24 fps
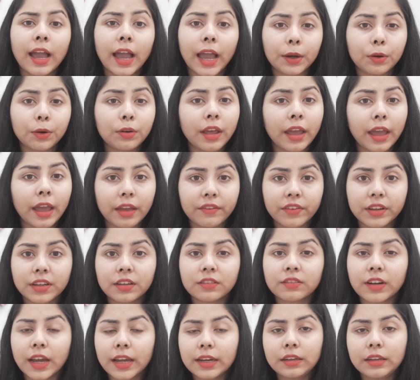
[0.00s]
I don't have
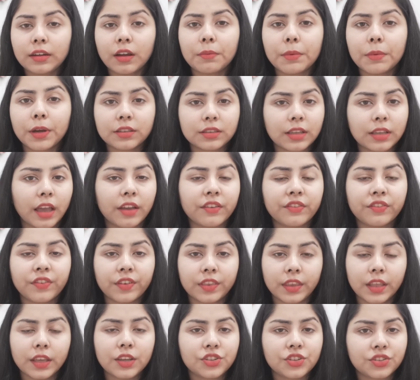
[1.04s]
it right now because I have
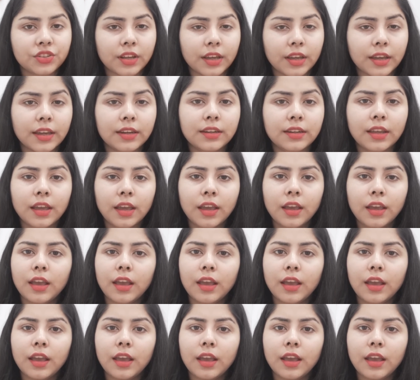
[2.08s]
finished it.